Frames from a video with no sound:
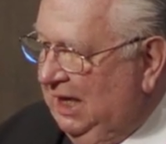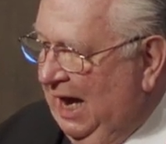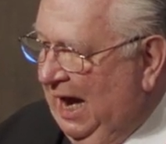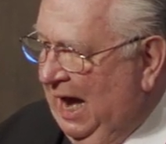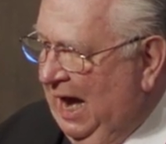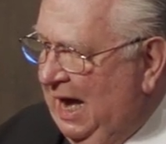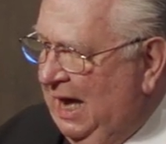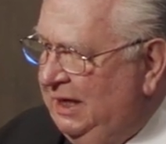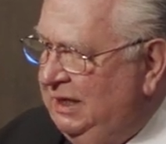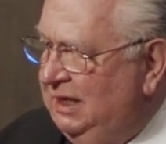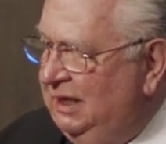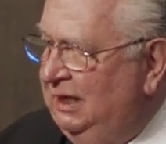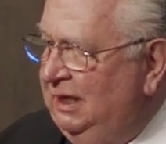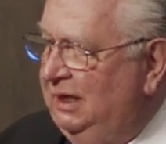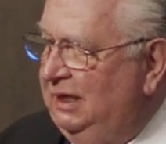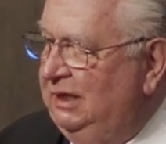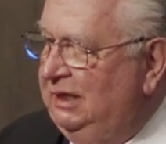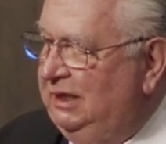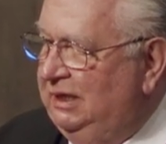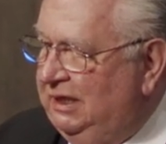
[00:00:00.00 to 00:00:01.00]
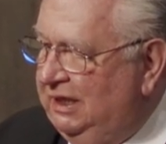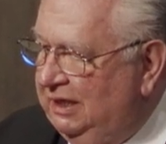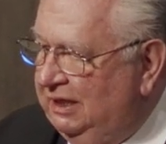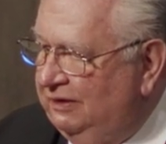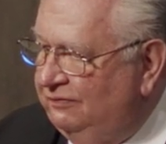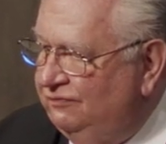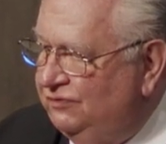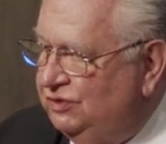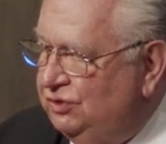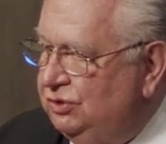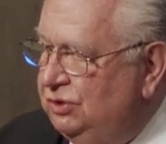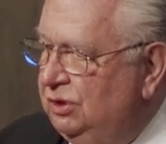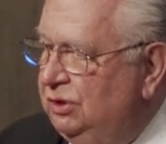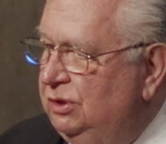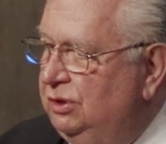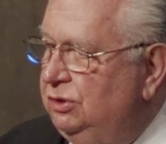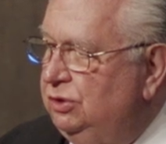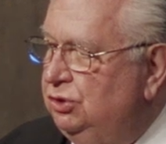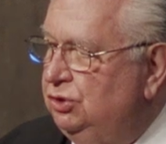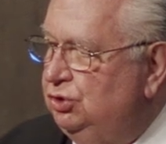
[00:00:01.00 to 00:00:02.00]
God gives
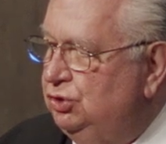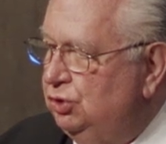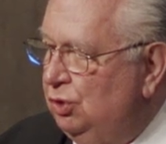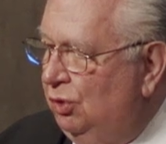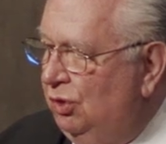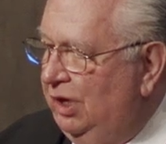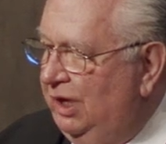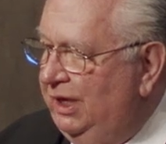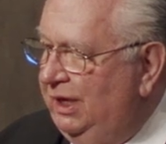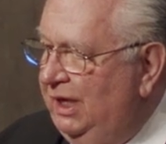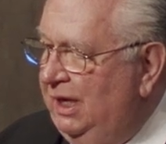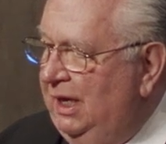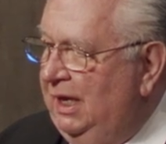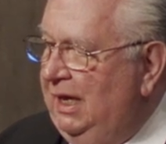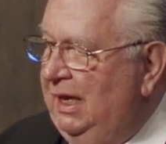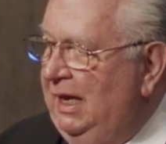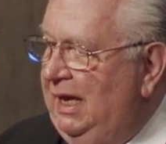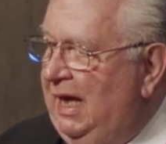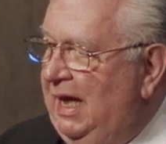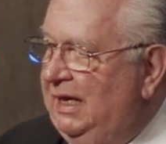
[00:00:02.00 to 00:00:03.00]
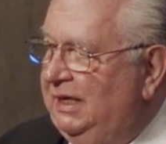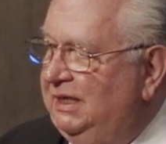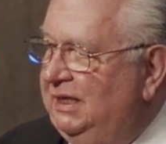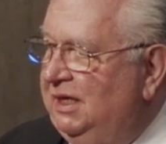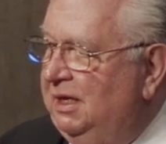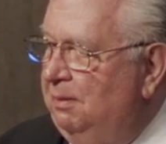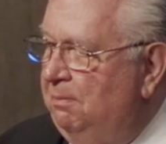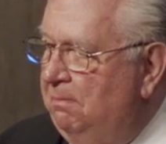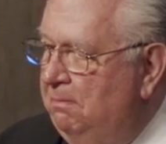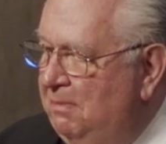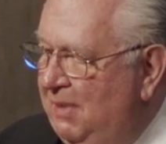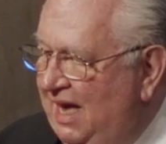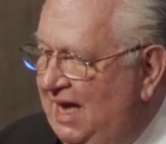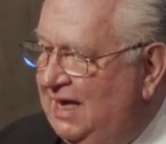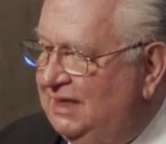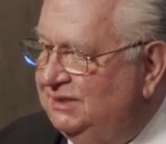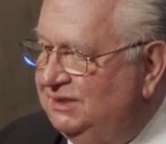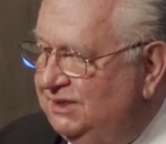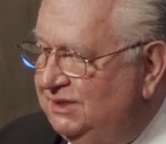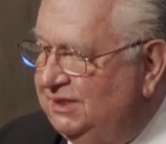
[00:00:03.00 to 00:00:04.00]
joy and
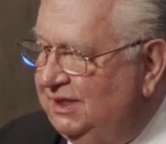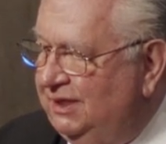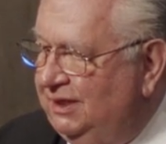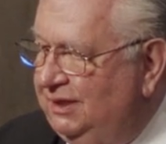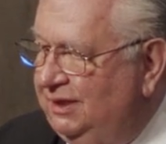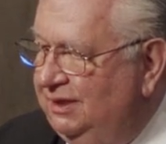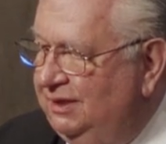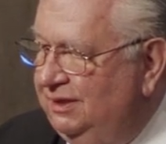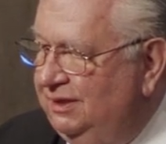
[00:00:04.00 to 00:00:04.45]
commands it.